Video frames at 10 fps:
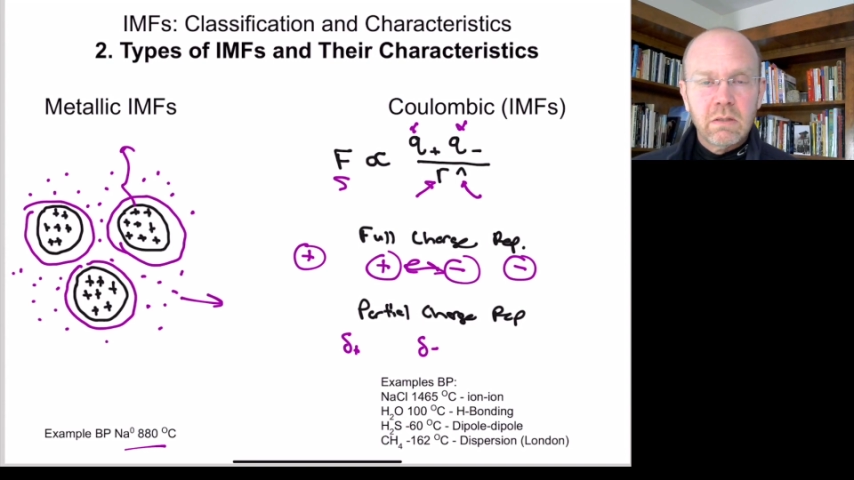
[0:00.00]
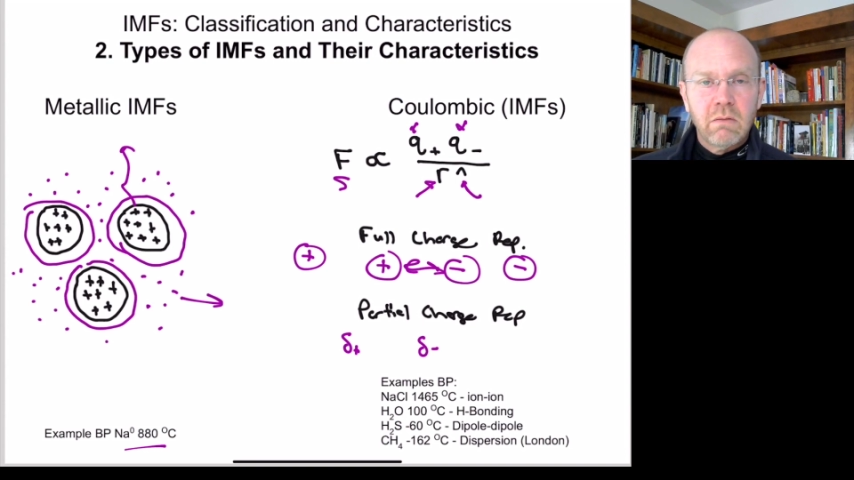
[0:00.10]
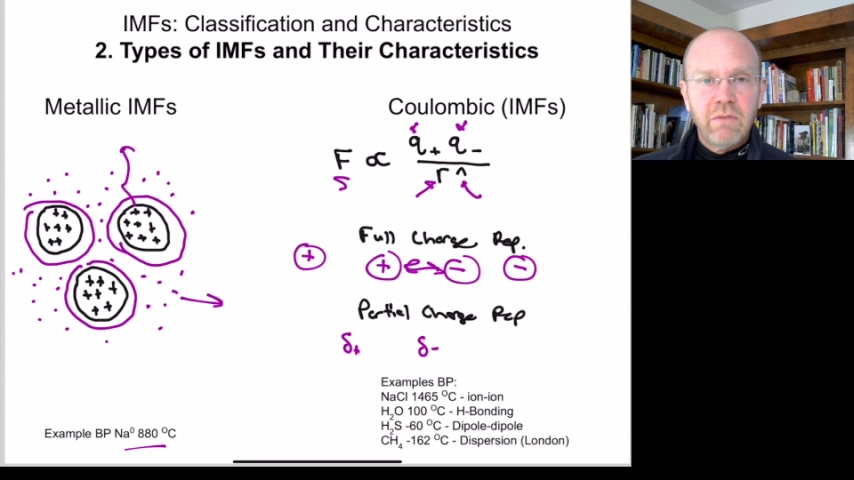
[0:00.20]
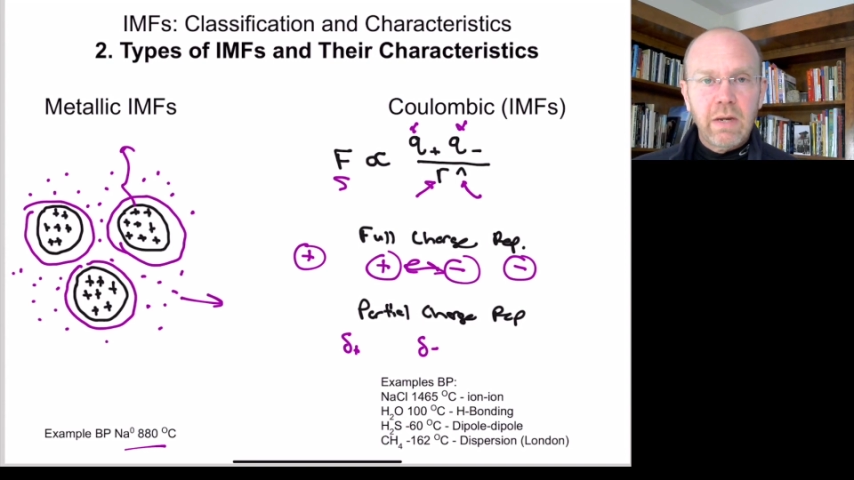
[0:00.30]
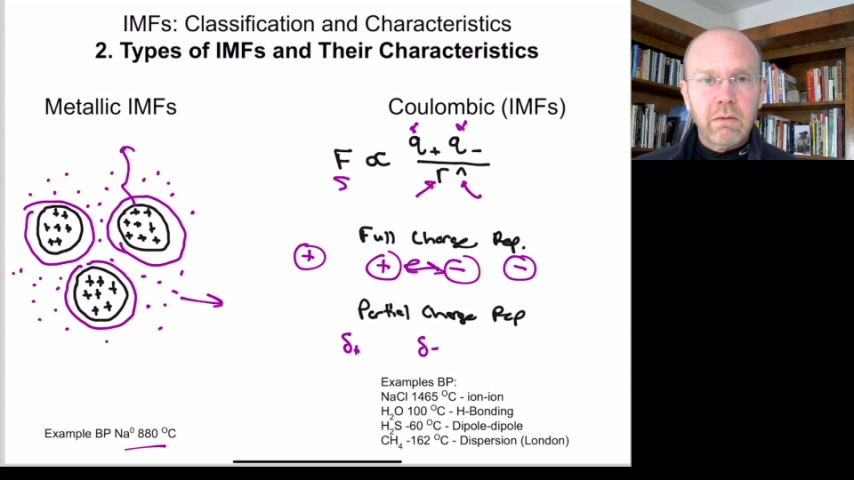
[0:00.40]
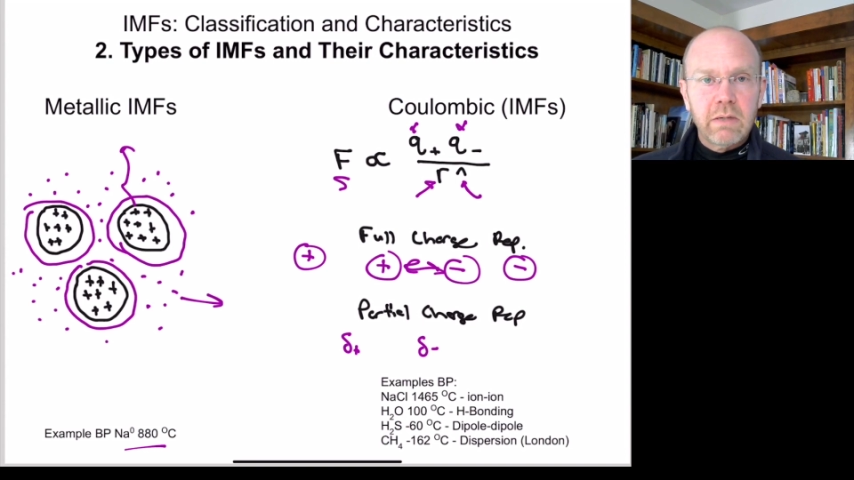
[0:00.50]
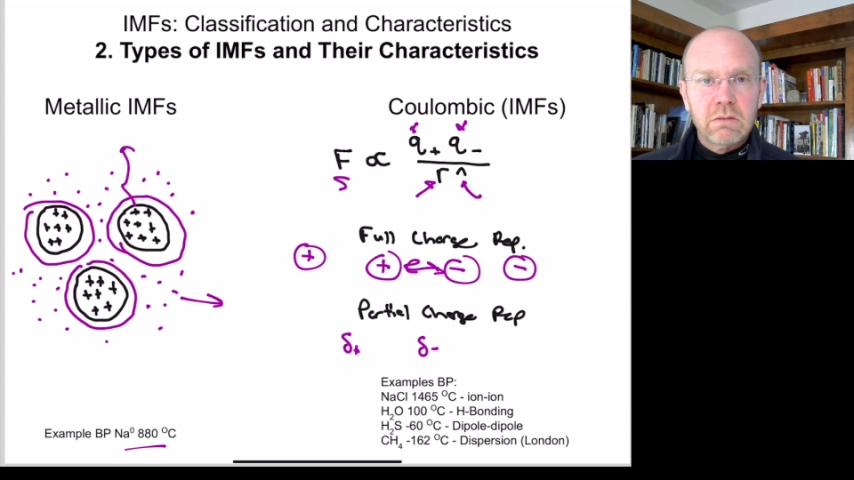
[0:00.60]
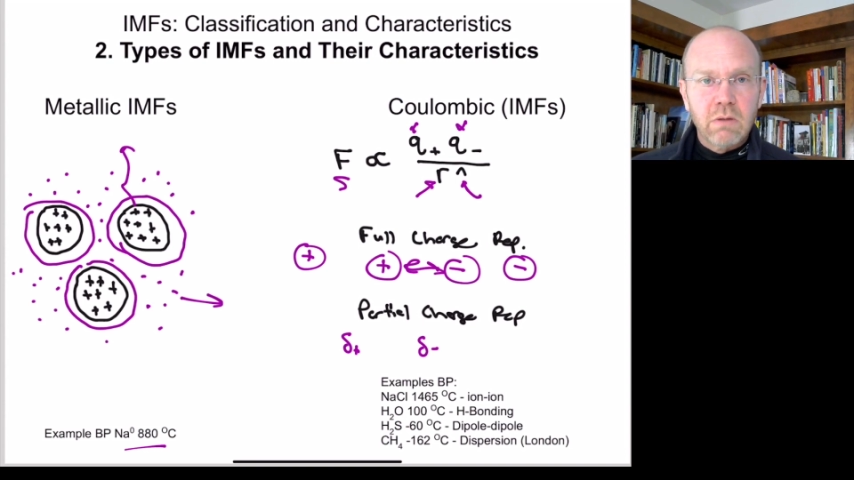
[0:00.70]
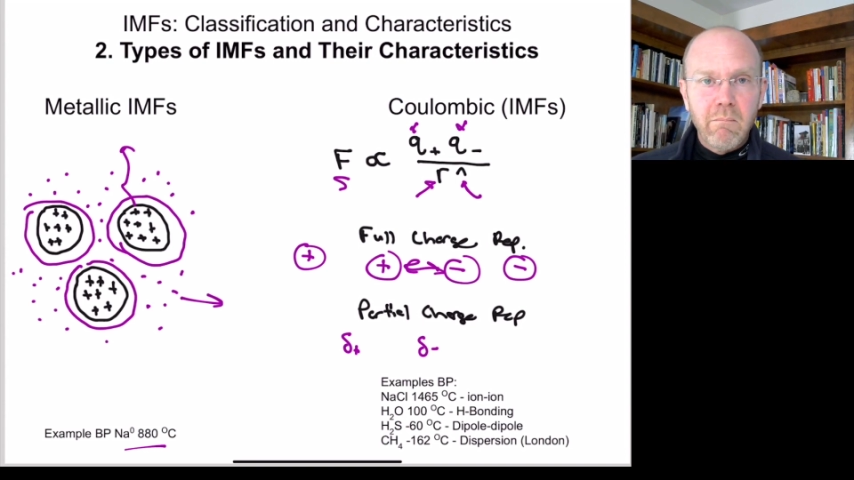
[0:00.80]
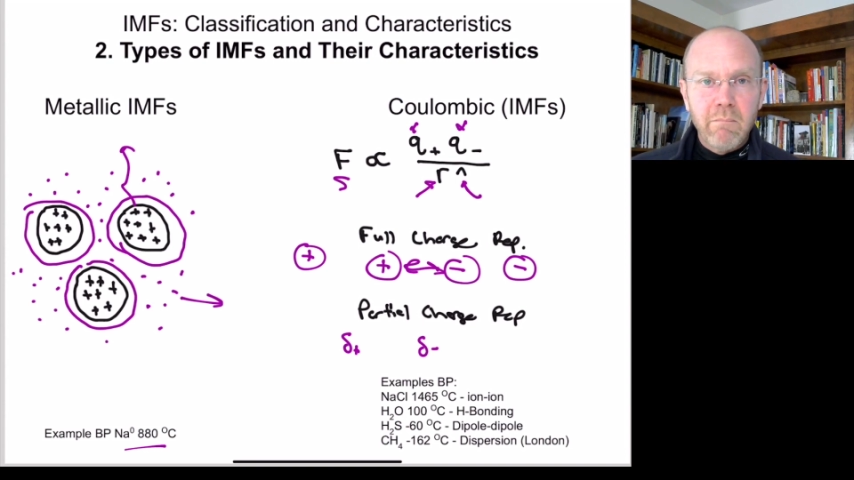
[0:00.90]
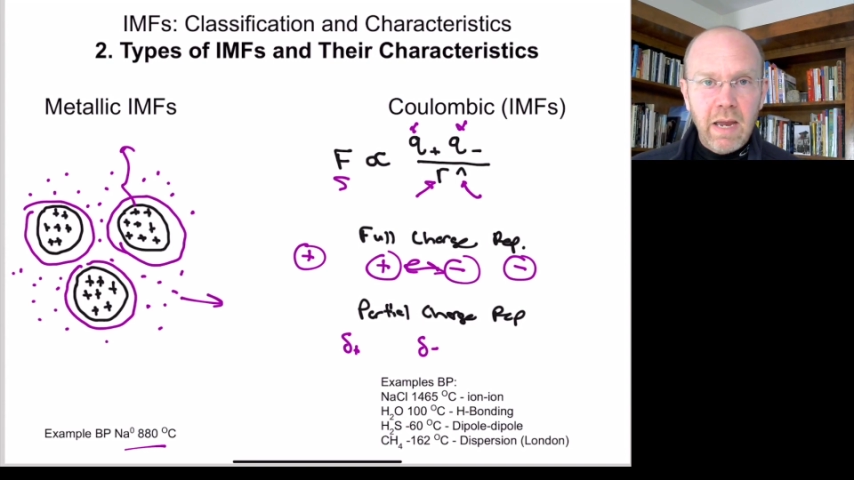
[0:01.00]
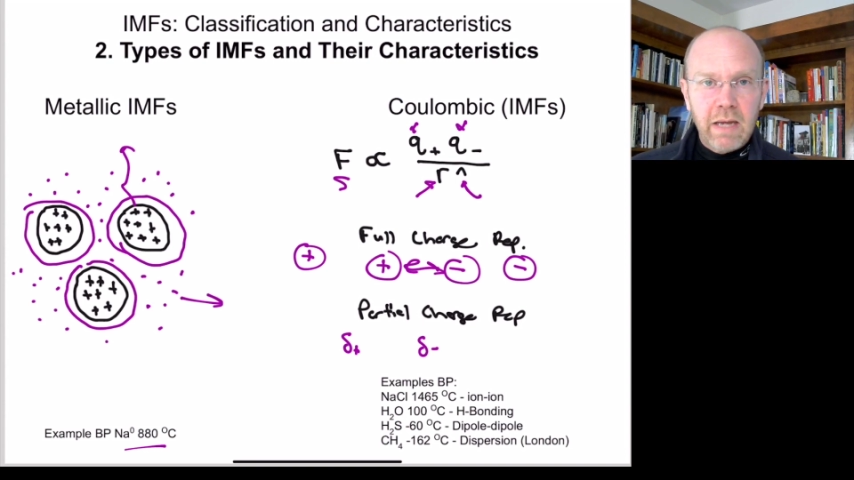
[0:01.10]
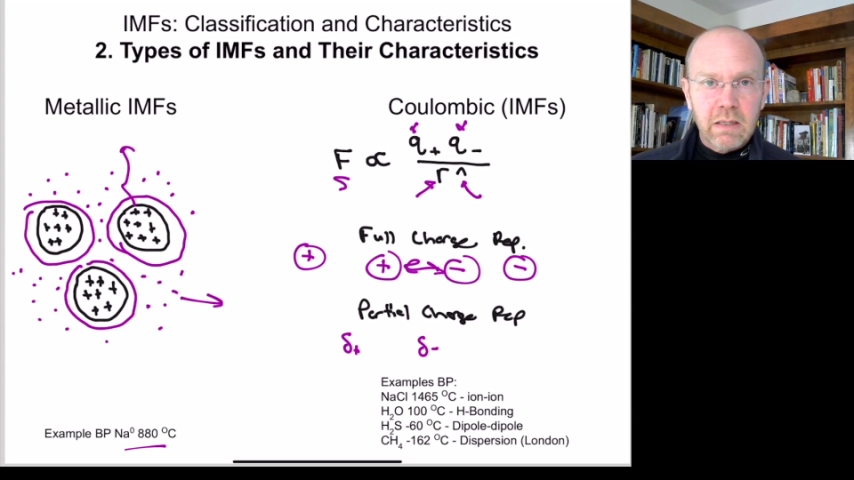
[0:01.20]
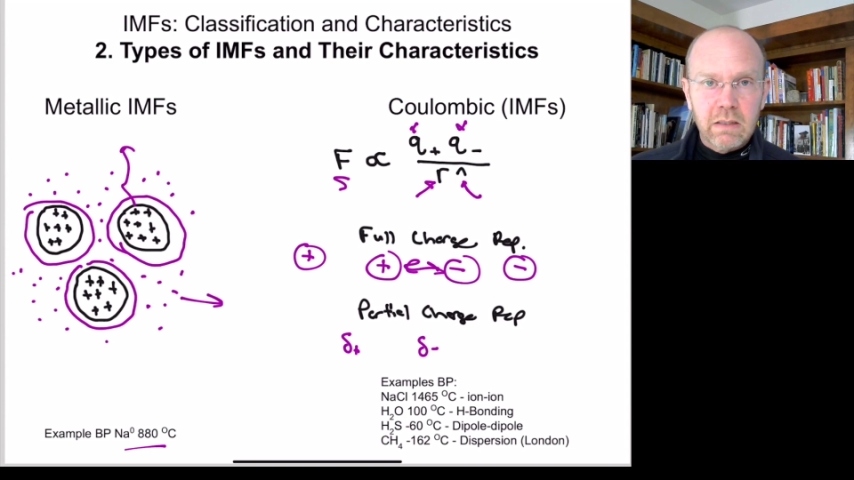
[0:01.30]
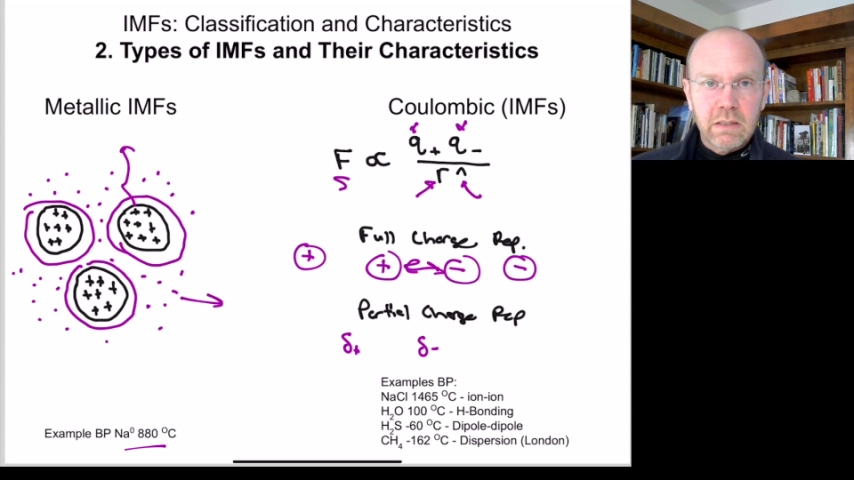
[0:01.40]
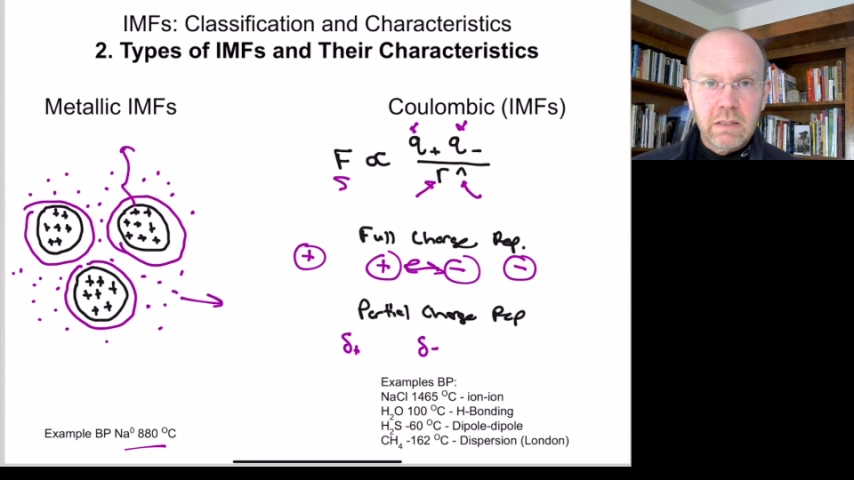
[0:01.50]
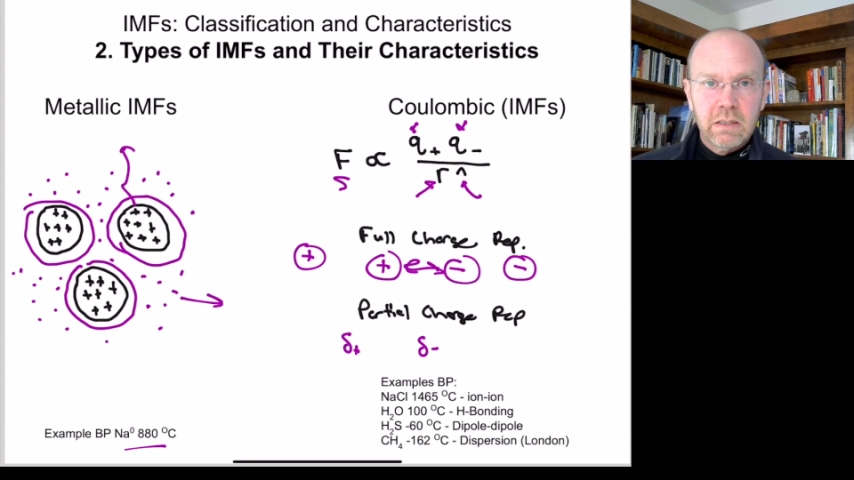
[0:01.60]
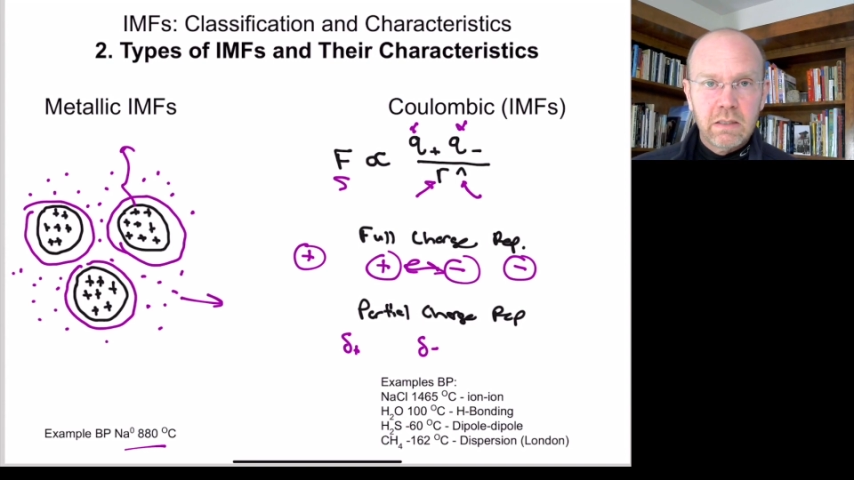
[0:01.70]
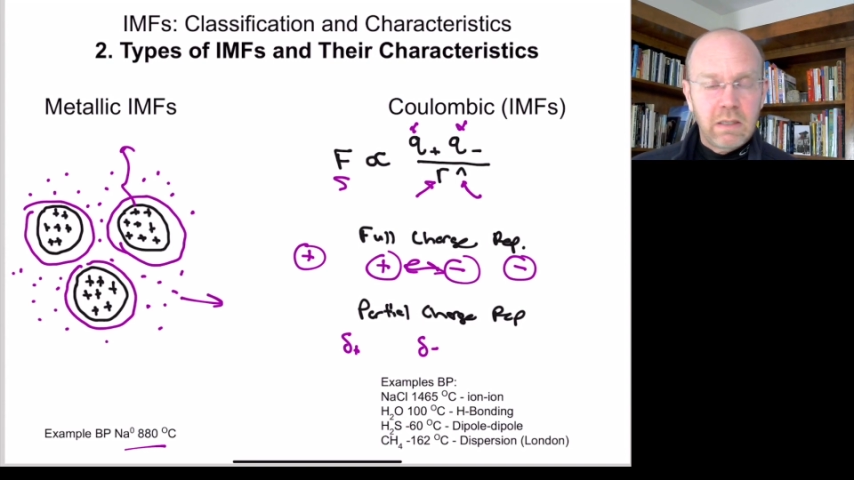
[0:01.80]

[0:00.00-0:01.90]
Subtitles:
vary dramatically